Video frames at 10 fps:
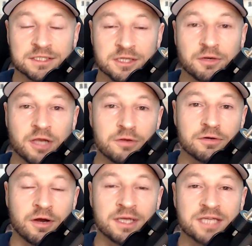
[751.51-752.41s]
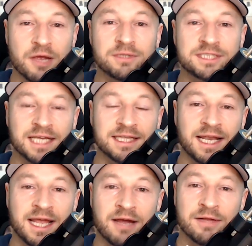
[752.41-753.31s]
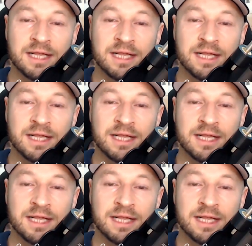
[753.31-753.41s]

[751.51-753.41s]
So go and check that out.